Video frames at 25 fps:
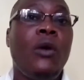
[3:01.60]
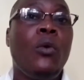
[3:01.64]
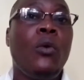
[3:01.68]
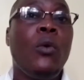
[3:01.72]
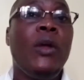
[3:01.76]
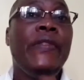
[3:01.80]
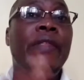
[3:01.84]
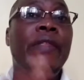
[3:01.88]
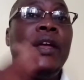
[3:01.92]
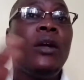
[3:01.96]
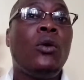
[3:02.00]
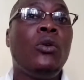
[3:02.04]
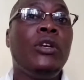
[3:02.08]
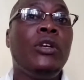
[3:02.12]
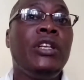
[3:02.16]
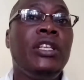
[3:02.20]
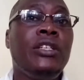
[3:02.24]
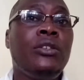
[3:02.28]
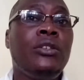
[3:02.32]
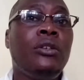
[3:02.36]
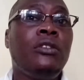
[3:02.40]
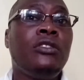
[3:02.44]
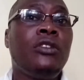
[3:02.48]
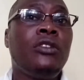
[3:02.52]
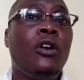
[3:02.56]
When the
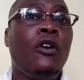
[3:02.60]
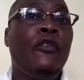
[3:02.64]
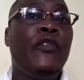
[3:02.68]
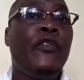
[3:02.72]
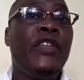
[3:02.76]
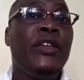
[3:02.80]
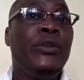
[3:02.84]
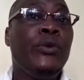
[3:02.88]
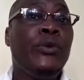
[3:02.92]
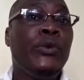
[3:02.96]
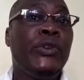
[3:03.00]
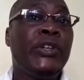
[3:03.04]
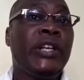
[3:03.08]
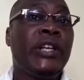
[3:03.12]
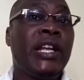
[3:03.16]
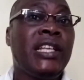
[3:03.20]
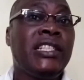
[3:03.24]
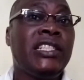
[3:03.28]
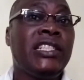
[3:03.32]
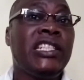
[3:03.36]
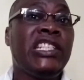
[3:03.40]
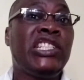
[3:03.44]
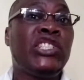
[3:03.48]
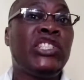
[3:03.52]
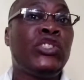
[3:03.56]
condition of the
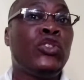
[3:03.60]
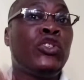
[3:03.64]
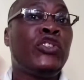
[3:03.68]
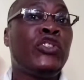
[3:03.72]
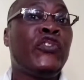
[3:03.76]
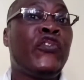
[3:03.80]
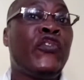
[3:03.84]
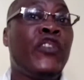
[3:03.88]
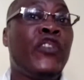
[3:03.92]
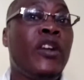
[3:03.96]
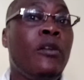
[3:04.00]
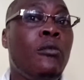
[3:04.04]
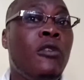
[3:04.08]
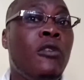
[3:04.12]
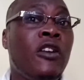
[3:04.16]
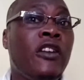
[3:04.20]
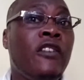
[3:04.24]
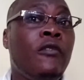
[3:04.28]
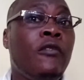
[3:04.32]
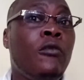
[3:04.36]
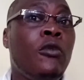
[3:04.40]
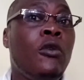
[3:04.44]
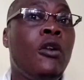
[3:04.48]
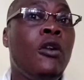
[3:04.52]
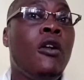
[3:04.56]
uterus is not
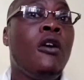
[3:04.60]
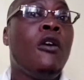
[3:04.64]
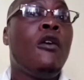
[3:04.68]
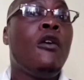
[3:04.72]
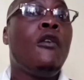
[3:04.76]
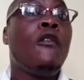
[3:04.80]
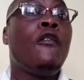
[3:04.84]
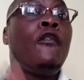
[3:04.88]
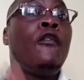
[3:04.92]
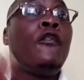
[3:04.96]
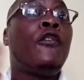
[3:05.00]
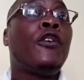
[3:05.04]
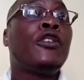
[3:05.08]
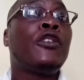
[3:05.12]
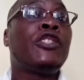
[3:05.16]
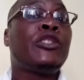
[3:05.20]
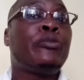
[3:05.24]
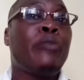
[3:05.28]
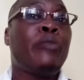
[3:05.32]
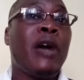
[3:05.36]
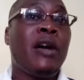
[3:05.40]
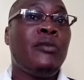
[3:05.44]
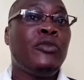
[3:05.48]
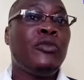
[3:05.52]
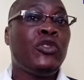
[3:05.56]
favorable for
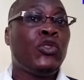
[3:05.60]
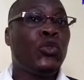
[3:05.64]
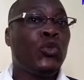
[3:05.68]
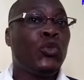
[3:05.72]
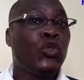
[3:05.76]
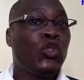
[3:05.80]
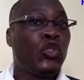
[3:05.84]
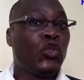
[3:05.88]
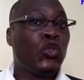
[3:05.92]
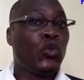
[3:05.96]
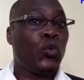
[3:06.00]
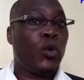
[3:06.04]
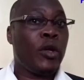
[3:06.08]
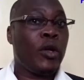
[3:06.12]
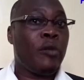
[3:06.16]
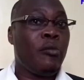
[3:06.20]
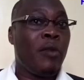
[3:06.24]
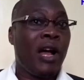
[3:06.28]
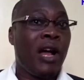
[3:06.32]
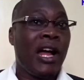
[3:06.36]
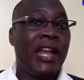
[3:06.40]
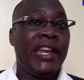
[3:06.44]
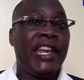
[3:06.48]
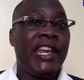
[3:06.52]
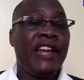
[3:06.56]
sperms to
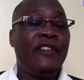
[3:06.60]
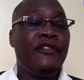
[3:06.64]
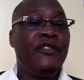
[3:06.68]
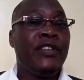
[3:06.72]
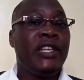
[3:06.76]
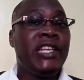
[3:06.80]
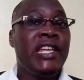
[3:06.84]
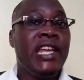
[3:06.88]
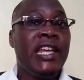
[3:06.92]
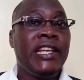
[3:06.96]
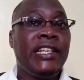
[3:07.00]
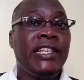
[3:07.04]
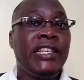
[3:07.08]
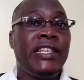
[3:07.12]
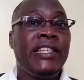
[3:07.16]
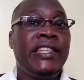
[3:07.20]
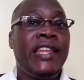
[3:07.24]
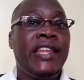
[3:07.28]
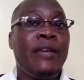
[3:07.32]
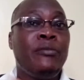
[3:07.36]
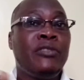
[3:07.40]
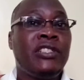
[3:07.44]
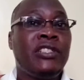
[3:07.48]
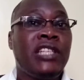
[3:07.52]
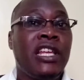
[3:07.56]
swim and navigate
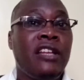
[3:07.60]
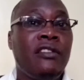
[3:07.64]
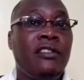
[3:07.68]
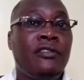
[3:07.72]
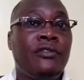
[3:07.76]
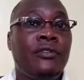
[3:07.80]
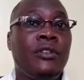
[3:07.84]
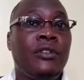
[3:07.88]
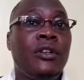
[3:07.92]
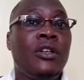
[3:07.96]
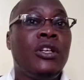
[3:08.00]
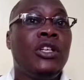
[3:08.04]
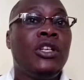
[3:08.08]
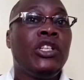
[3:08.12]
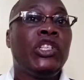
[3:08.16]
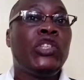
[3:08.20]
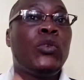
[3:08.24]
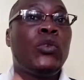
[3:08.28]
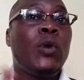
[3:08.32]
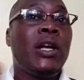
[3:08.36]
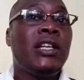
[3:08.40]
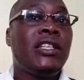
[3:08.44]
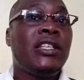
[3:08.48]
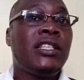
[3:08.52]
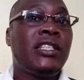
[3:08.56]
themselves
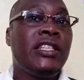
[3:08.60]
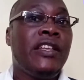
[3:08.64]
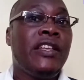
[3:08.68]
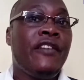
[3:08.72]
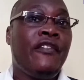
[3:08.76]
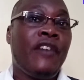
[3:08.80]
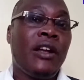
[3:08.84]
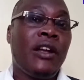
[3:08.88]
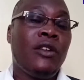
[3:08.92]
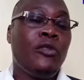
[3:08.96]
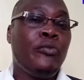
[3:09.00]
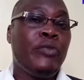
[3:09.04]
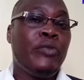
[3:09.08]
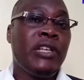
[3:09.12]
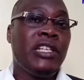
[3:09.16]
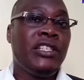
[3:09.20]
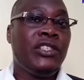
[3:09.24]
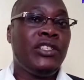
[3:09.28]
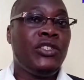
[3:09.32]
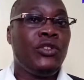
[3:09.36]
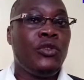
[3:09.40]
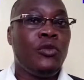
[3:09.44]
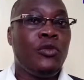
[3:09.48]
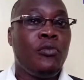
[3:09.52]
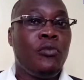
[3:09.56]
towards the
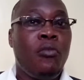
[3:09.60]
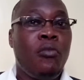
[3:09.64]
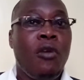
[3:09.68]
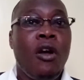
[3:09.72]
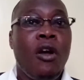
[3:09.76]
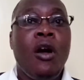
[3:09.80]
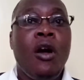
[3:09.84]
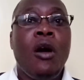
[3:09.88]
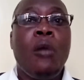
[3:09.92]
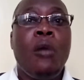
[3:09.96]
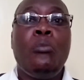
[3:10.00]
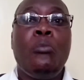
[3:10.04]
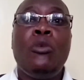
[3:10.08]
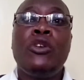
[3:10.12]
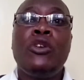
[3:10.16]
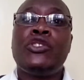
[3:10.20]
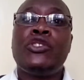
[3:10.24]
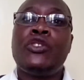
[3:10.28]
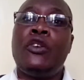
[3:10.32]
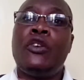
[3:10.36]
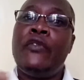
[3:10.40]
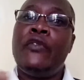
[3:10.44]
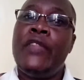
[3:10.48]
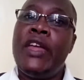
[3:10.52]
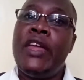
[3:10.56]
fallopian tube,
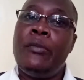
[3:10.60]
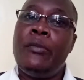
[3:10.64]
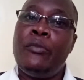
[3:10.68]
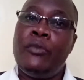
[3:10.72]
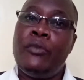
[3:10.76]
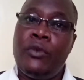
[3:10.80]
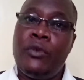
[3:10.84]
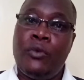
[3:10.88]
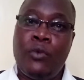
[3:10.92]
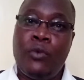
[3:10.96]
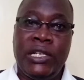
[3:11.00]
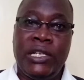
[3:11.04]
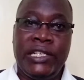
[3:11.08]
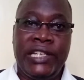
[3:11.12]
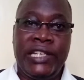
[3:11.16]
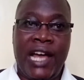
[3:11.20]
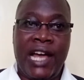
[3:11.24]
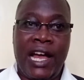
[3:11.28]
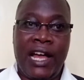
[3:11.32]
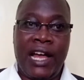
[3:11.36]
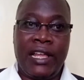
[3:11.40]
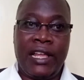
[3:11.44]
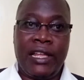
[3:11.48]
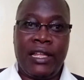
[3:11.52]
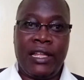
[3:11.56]
most of them will
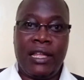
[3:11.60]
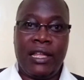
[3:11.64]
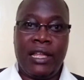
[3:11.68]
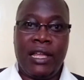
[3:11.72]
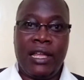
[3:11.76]
die.